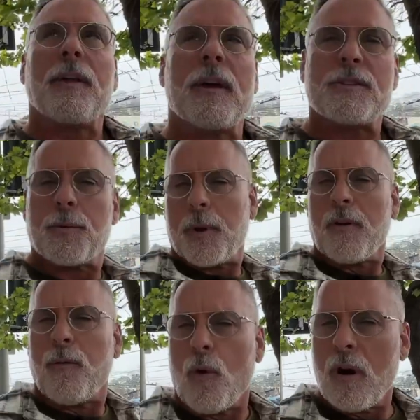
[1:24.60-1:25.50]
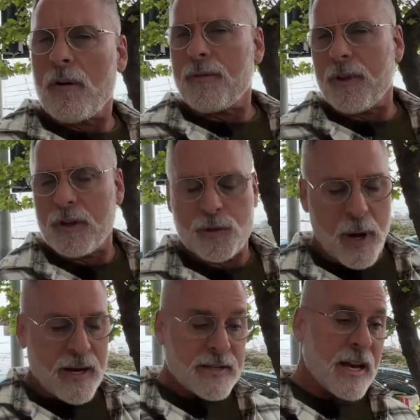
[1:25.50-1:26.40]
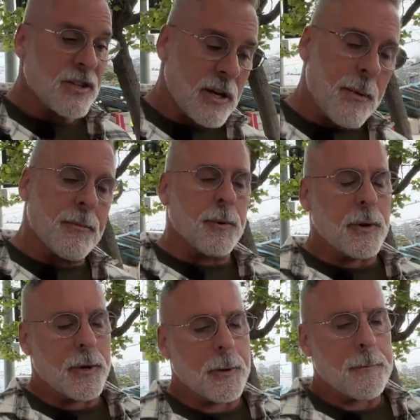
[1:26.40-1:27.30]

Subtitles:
think it's 3 or 4 of the trains actually come through here.